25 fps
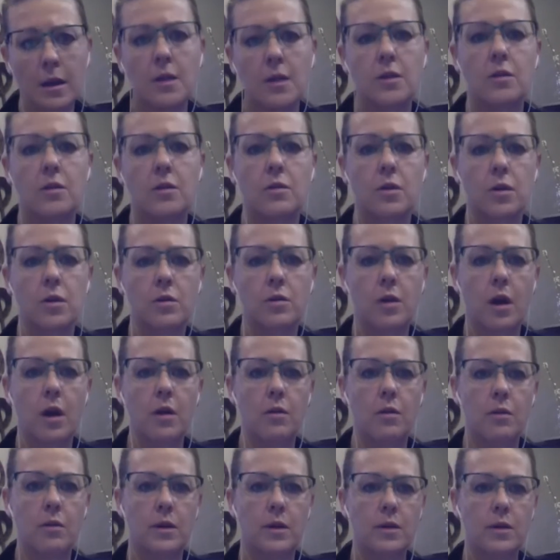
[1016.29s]
So you're
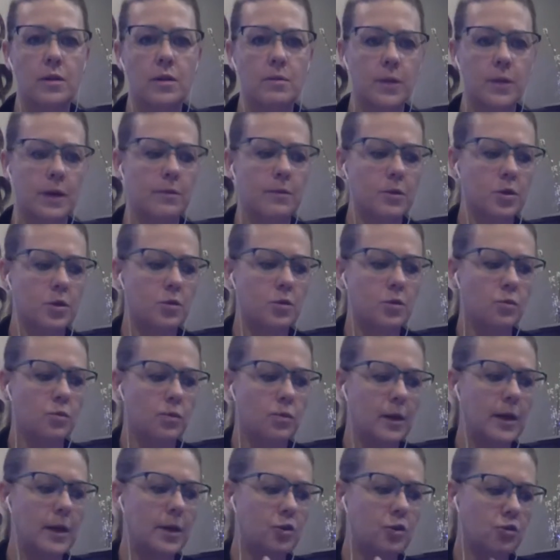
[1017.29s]
not going to be able to
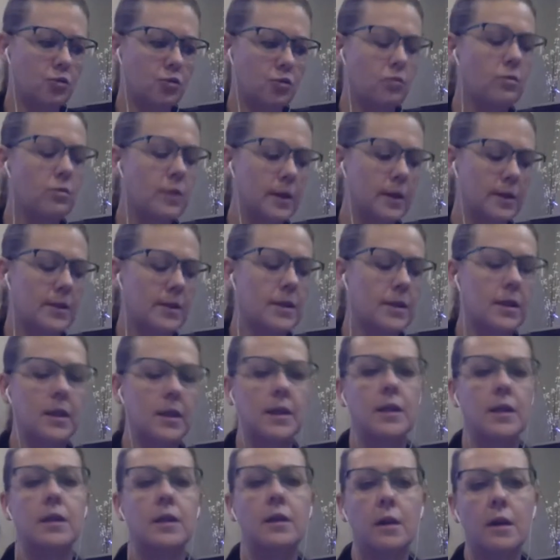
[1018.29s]
really truly
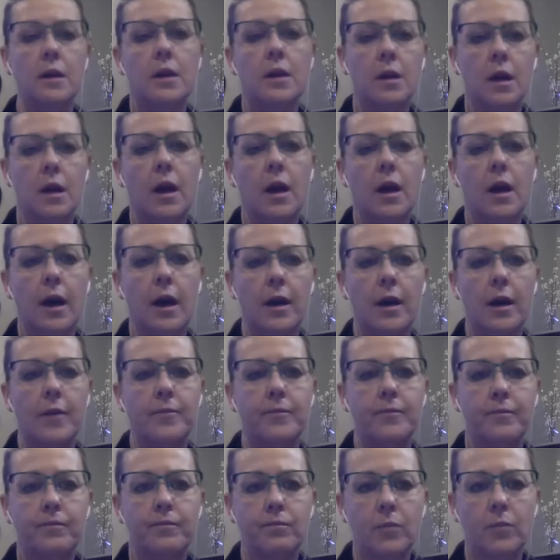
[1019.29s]
see
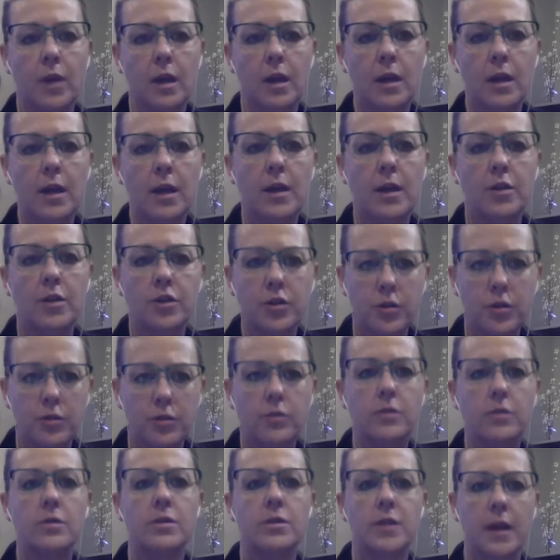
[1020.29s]
each
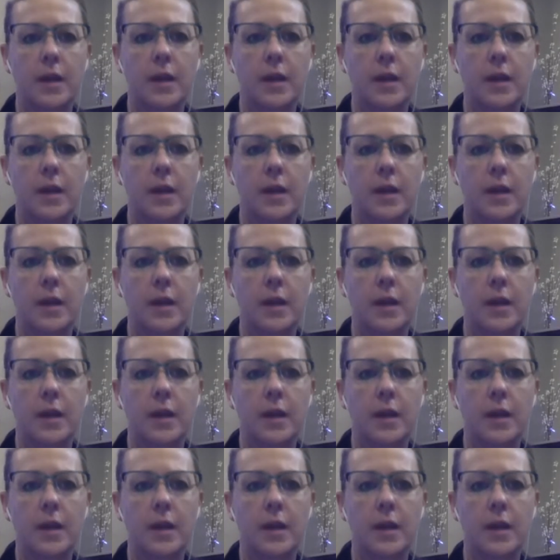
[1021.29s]
student.